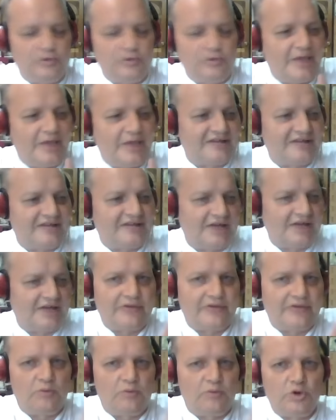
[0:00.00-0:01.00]
backslide,
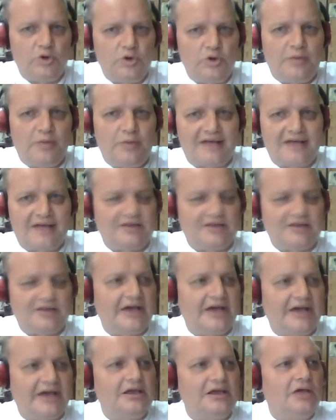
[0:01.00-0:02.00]
the more you
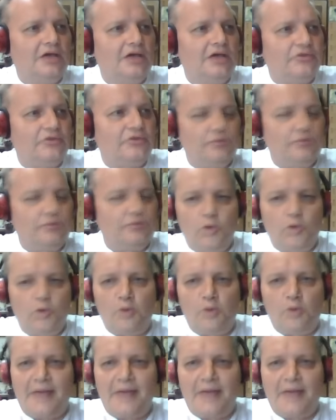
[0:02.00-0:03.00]
backslide, the more
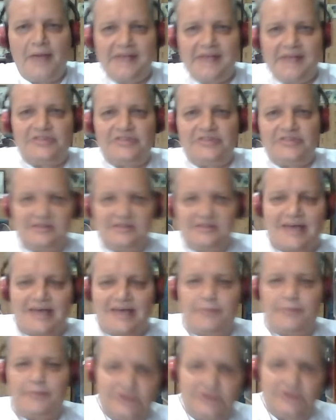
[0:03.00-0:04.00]
bad things
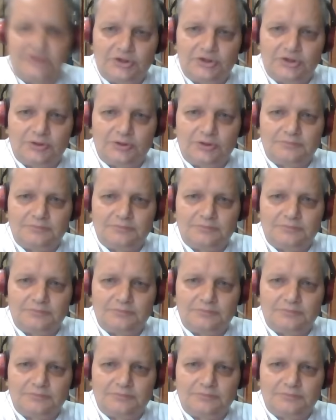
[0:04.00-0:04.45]
happen to you.